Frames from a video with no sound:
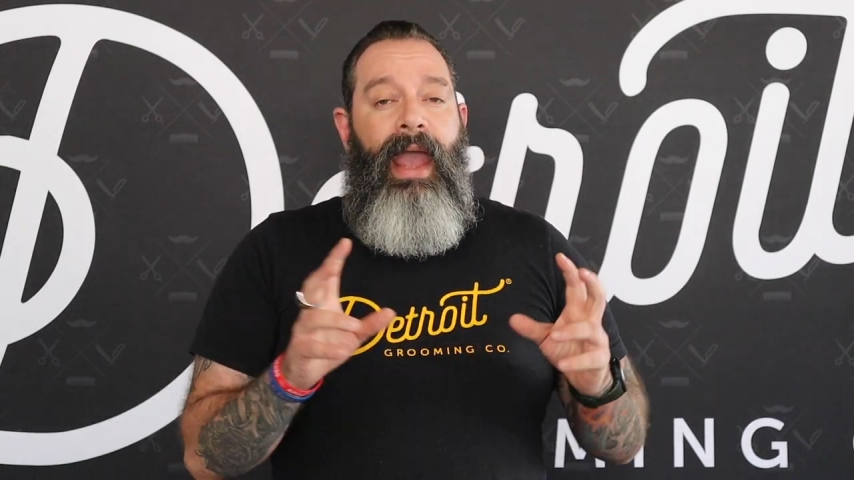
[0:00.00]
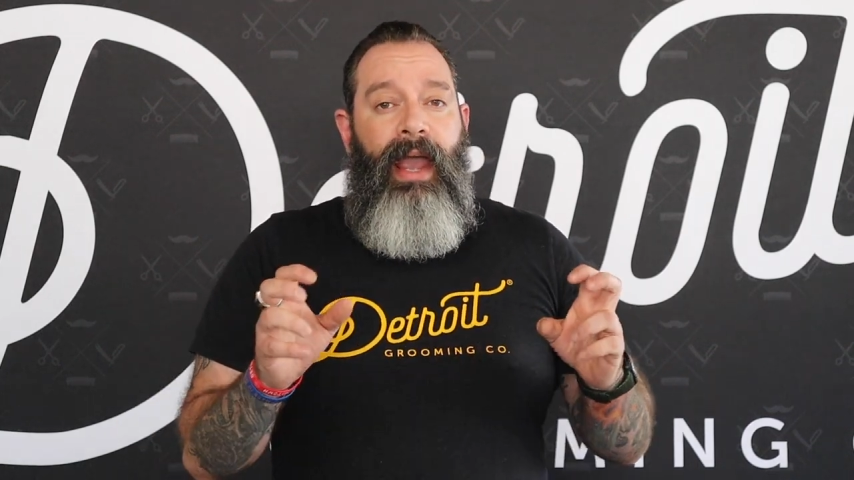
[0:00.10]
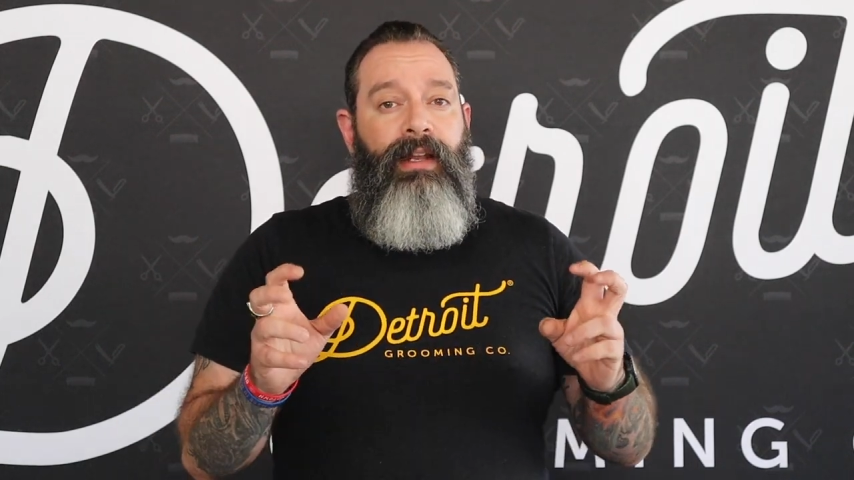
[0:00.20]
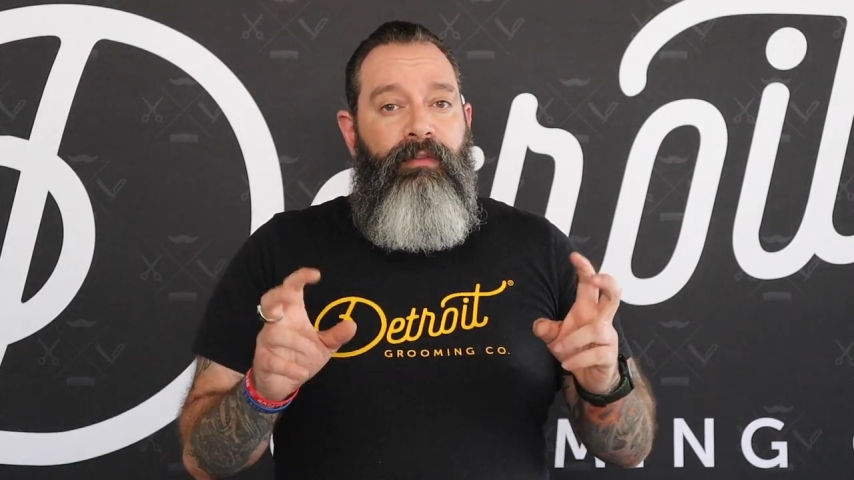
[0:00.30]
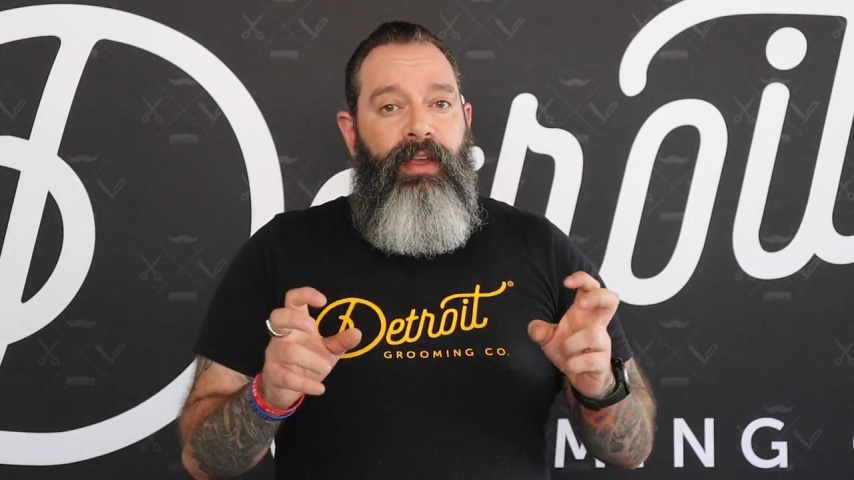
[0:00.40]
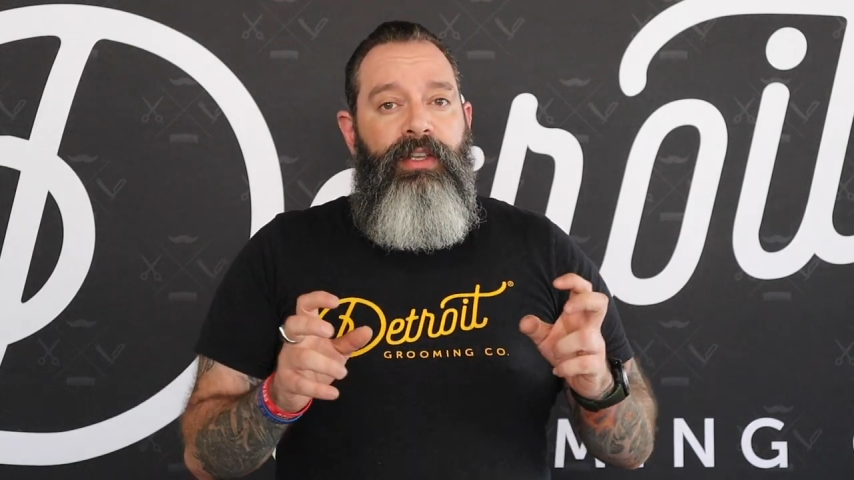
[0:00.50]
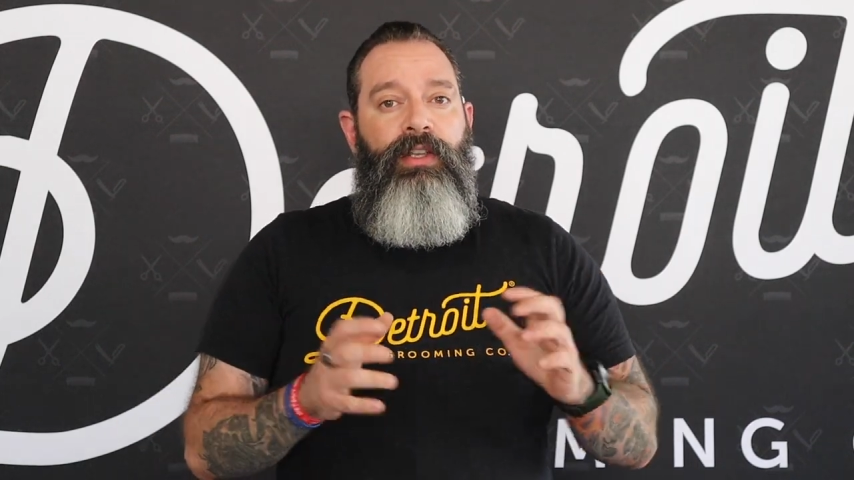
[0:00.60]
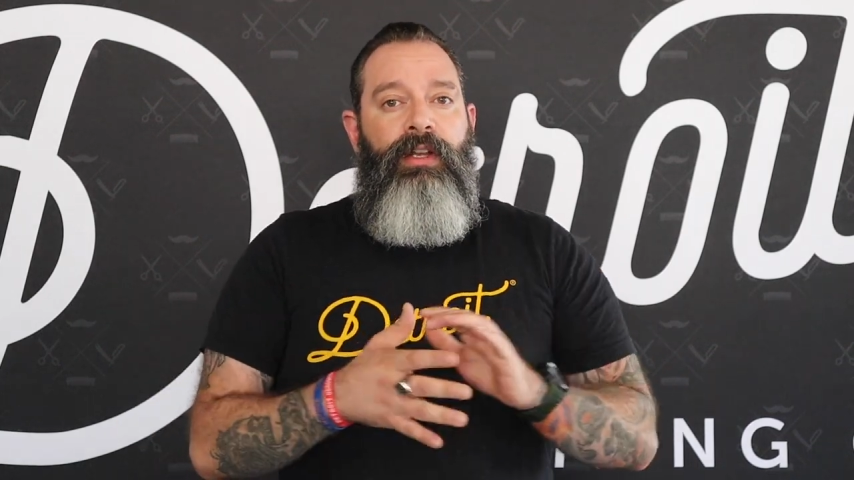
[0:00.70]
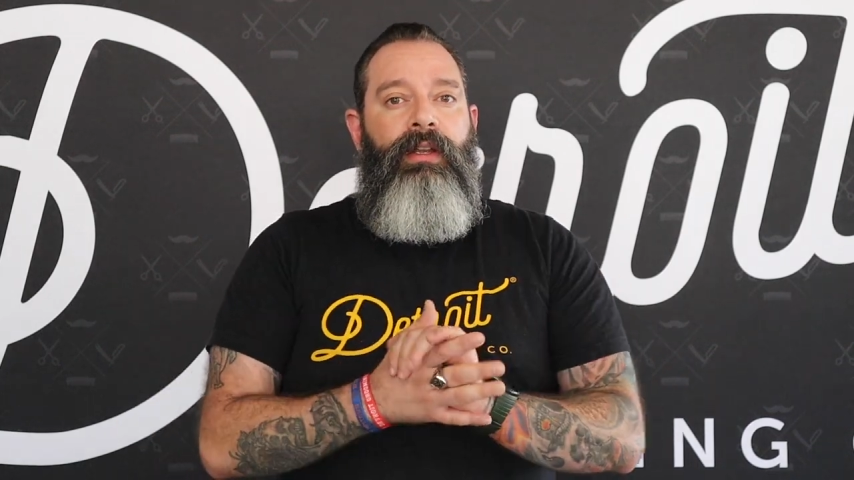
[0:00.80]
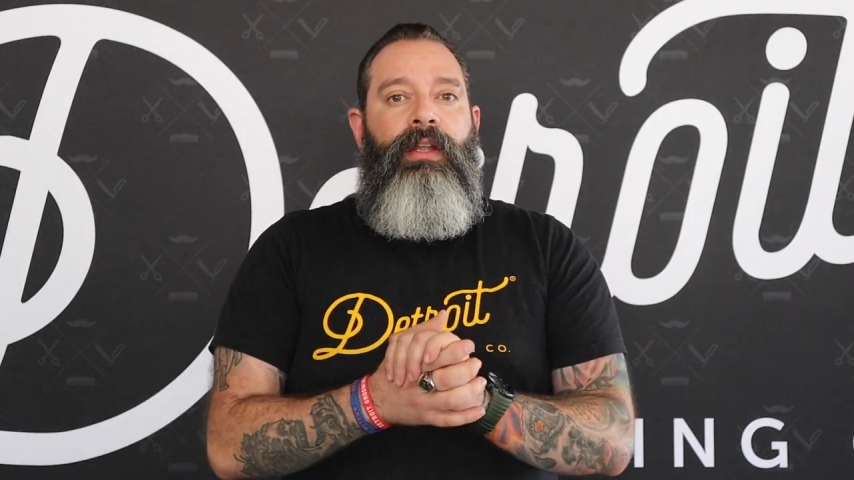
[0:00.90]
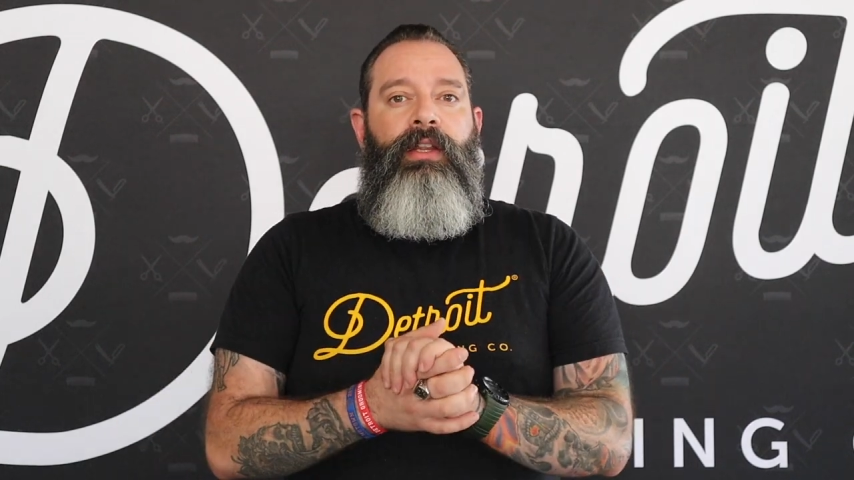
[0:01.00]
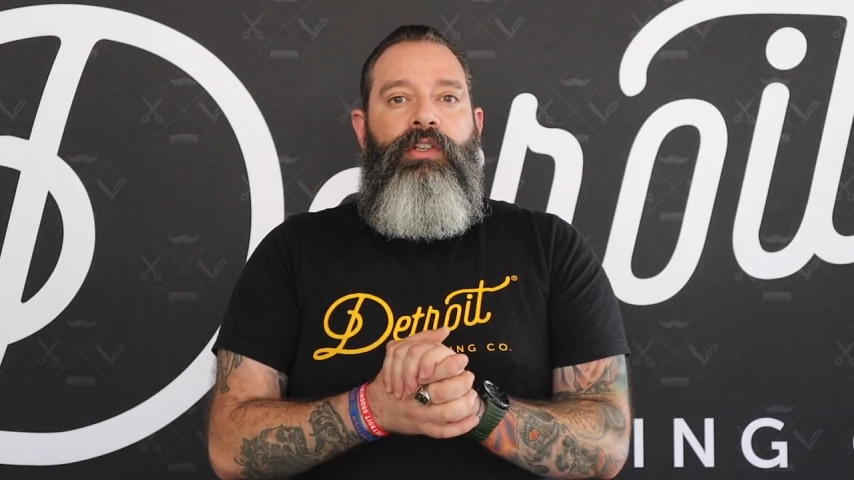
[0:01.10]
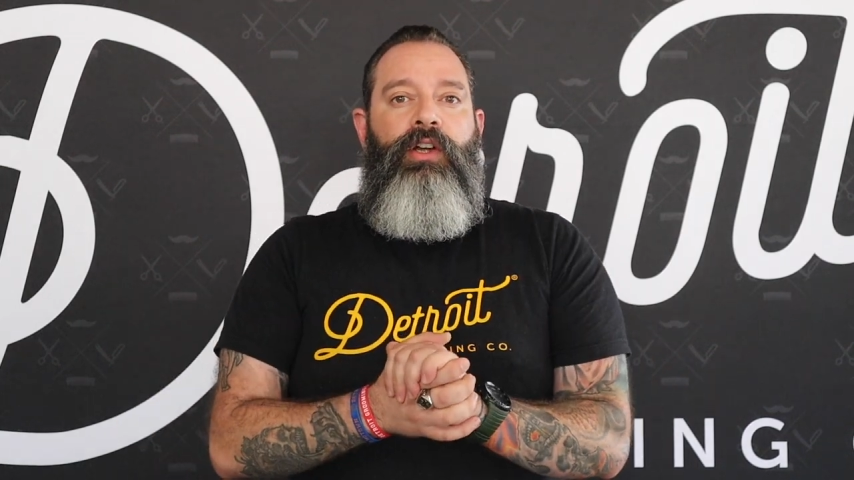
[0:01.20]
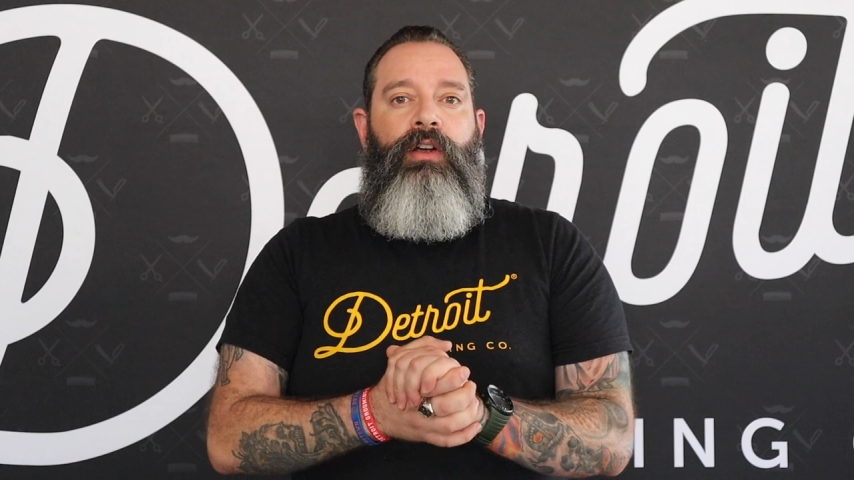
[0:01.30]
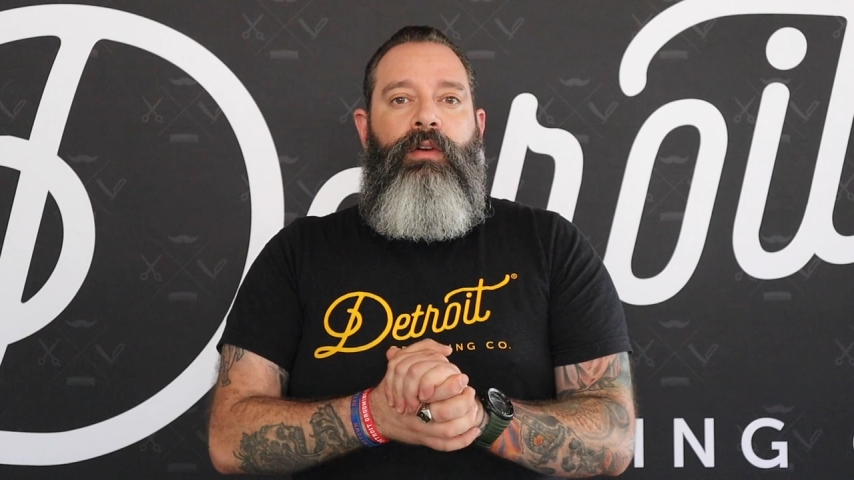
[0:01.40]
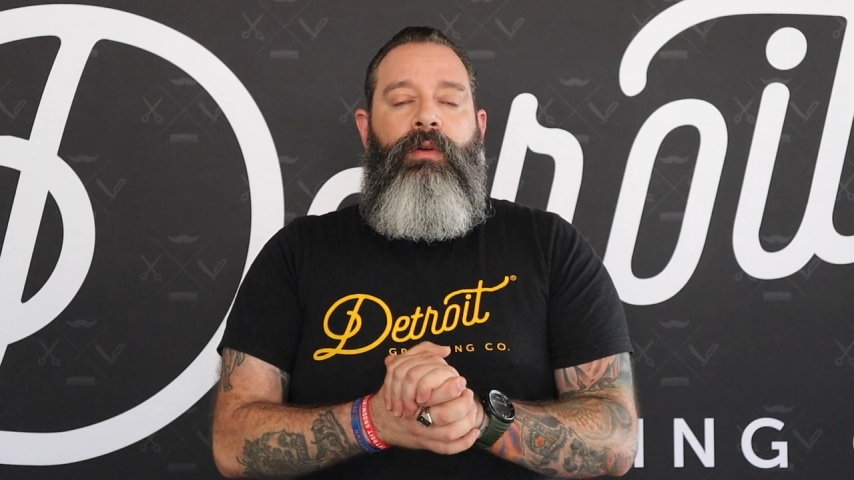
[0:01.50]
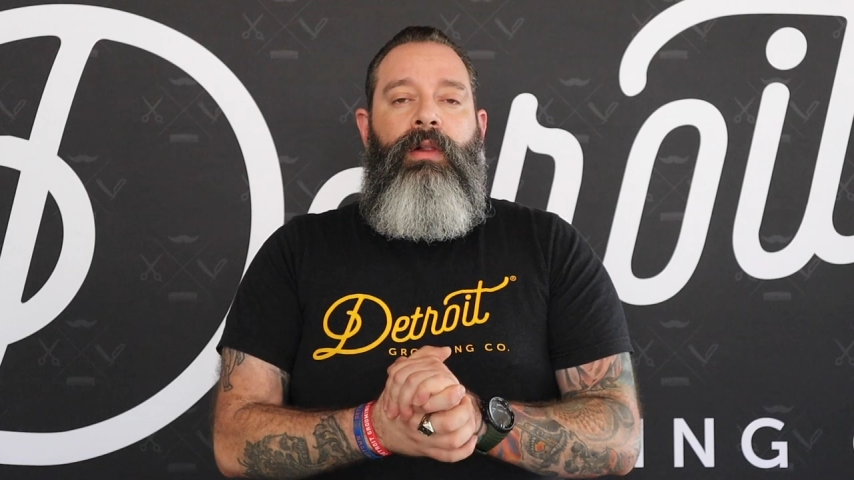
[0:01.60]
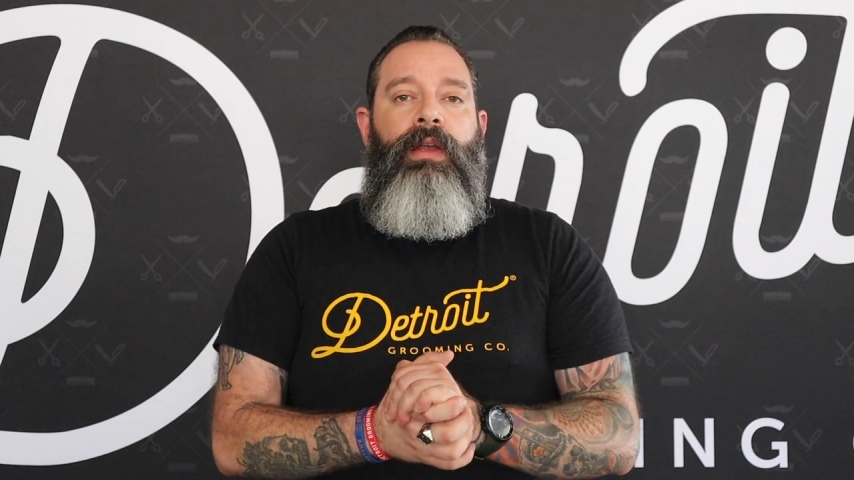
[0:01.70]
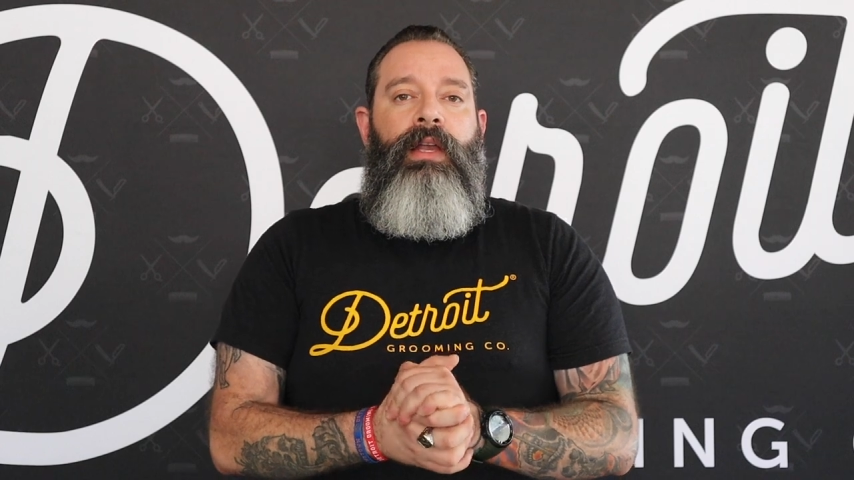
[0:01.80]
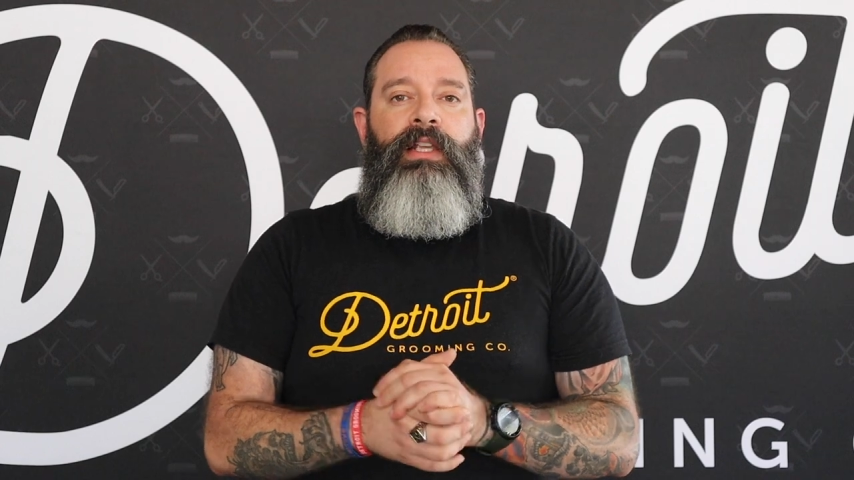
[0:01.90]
activation in the charcoal